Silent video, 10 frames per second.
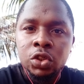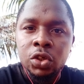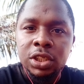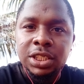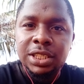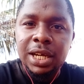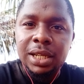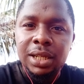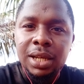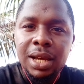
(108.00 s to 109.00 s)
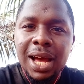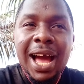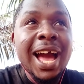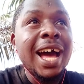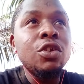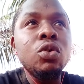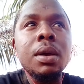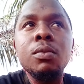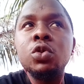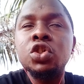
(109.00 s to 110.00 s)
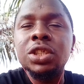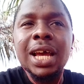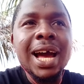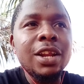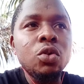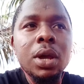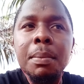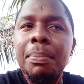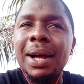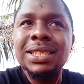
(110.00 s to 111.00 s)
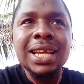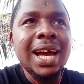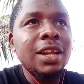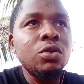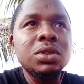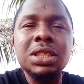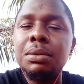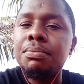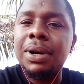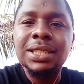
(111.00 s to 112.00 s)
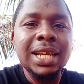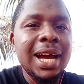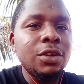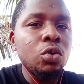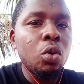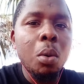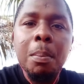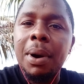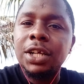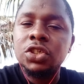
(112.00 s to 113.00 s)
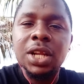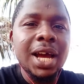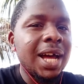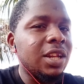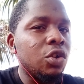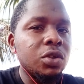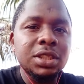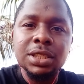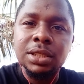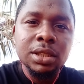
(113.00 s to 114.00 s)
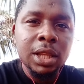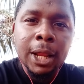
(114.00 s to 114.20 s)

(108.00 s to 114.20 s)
You understand? I had no emotions. I had no empathy. I had no sympathy. I had no compassion. I had nothing.